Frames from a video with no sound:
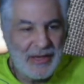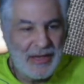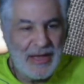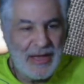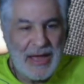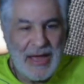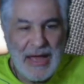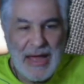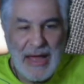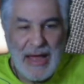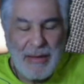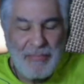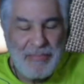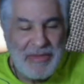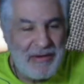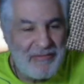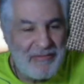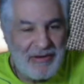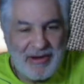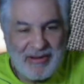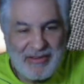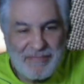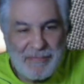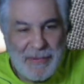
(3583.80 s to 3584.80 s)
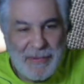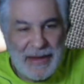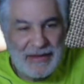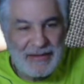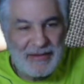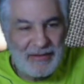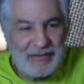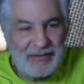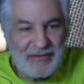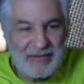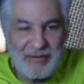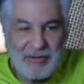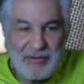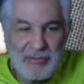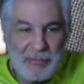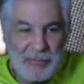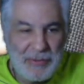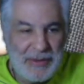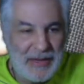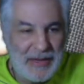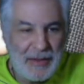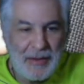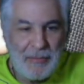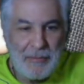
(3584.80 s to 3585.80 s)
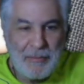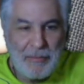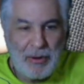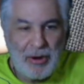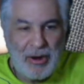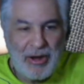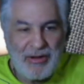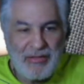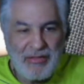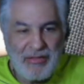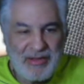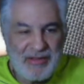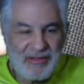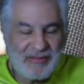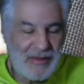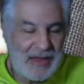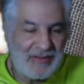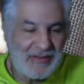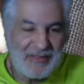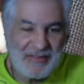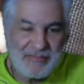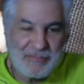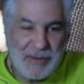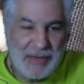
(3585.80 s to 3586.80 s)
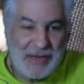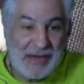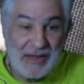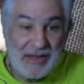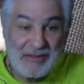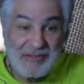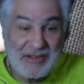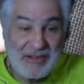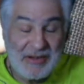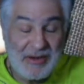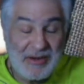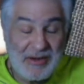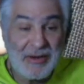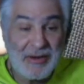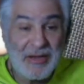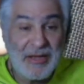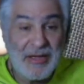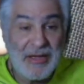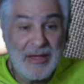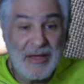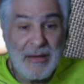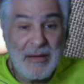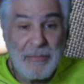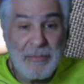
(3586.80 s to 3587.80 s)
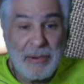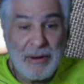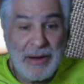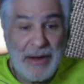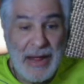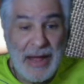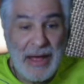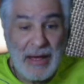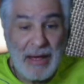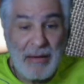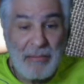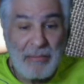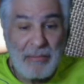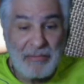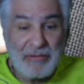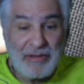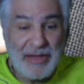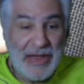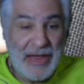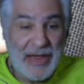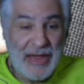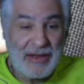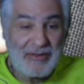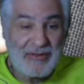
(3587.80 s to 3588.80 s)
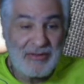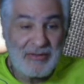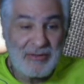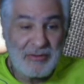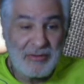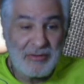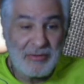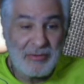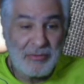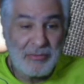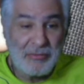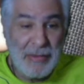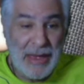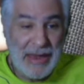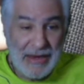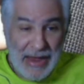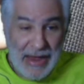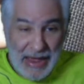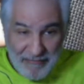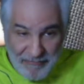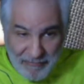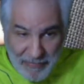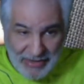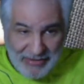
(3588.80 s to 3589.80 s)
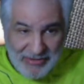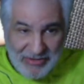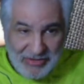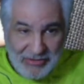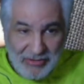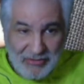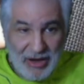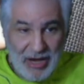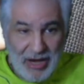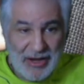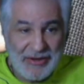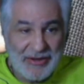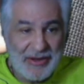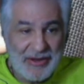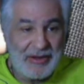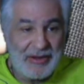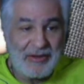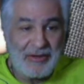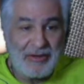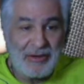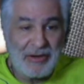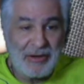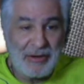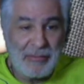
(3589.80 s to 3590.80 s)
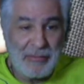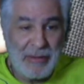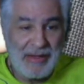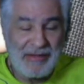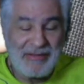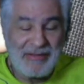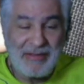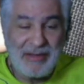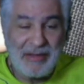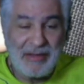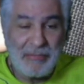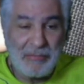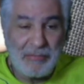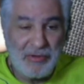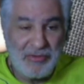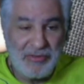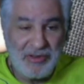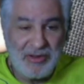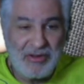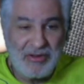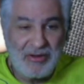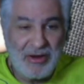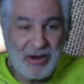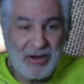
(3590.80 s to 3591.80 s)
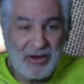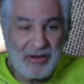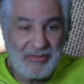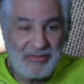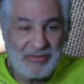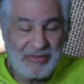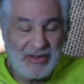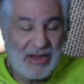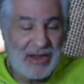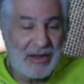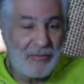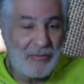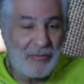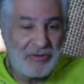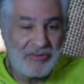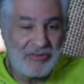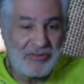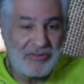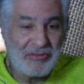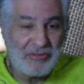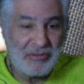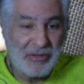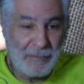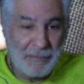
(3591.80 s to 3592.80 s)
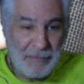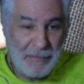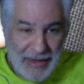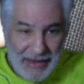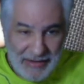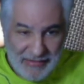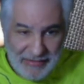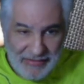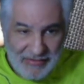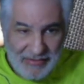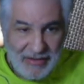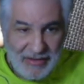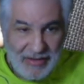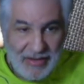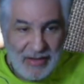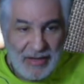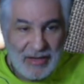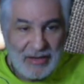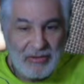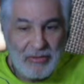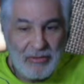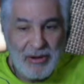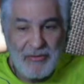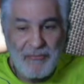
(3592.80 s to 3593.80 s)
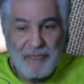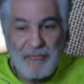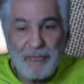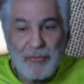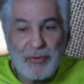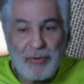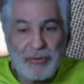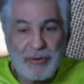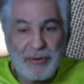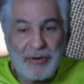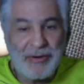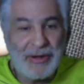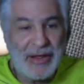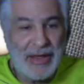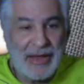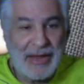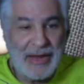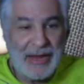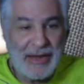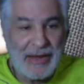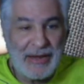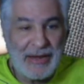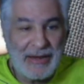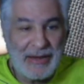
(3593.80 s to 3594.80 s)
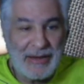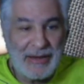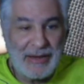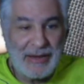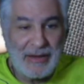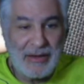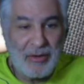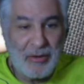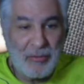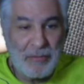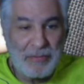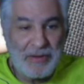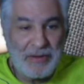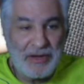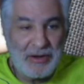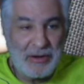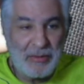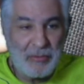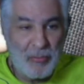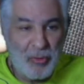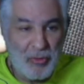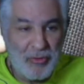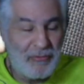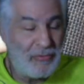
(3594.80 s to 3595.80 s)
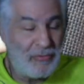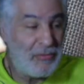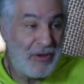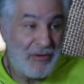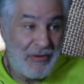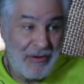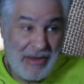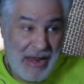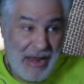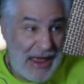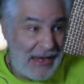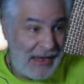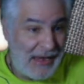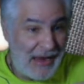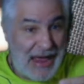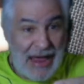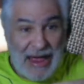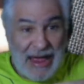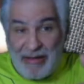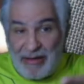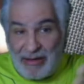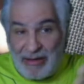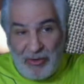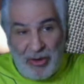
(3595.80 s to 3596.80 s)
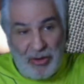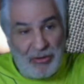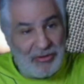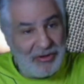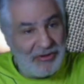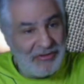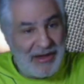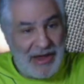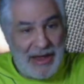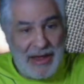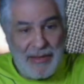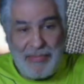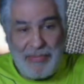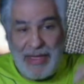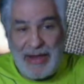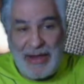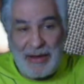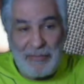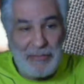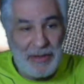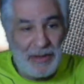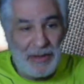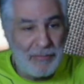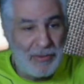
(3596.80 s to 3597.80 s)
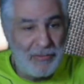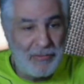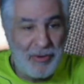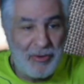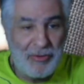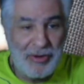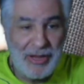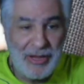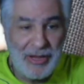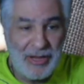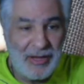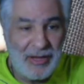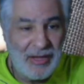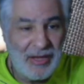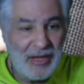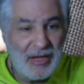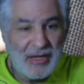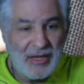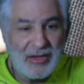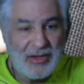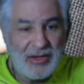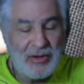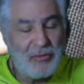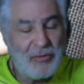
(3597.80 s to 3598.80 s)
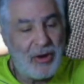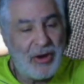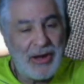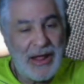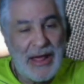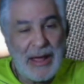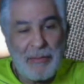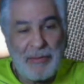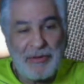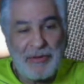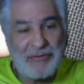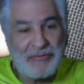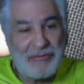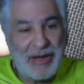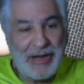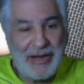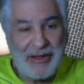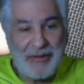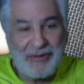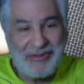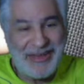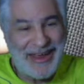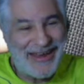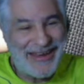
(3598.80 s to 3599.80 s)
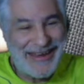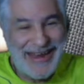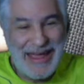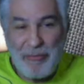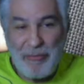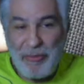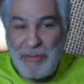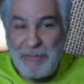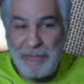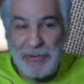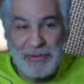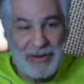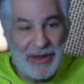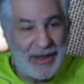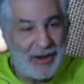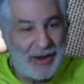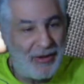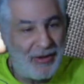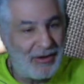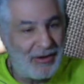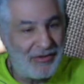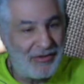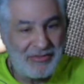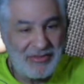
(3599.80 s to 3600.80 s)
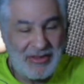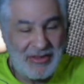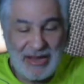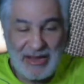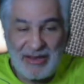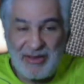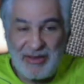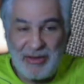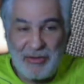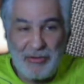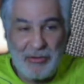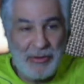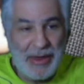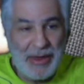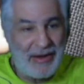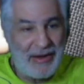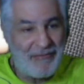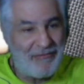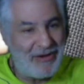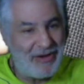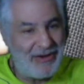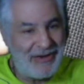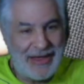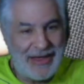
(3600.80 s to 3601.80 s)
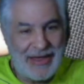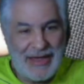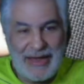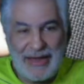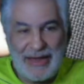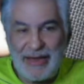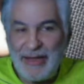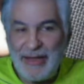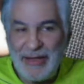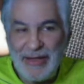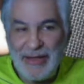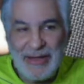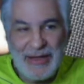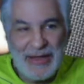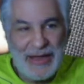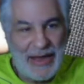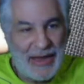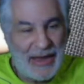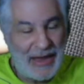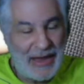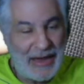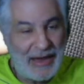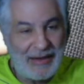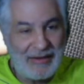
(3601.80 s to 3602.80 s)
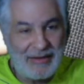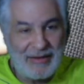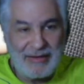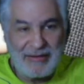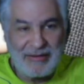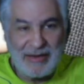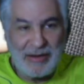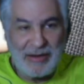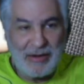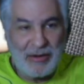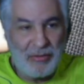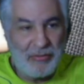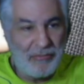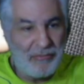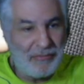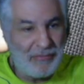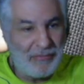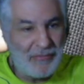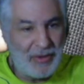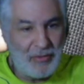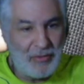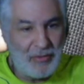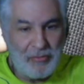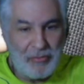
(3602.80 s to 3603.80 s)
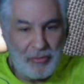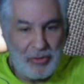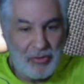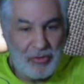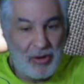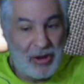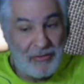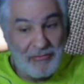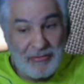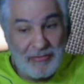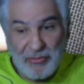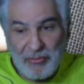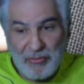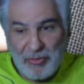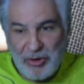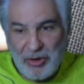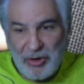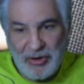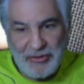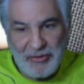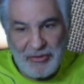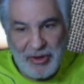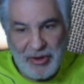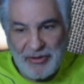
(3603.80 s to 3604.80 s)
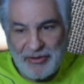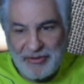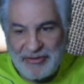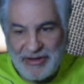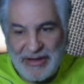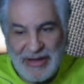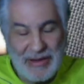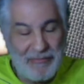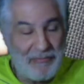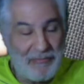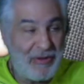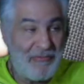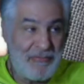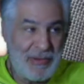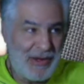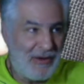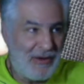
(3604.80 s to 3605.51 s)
Never expected to be part of this. I just be an engineer, but I'm glad to have met you, Rhonda. You're an amazing music artist. I wish you the best going forward, and hope to hear more from you. And all the time, they could be promoting you on HamiltonRadio.net. We play artists like you every day, and you know, we're all over the world all the time. We've been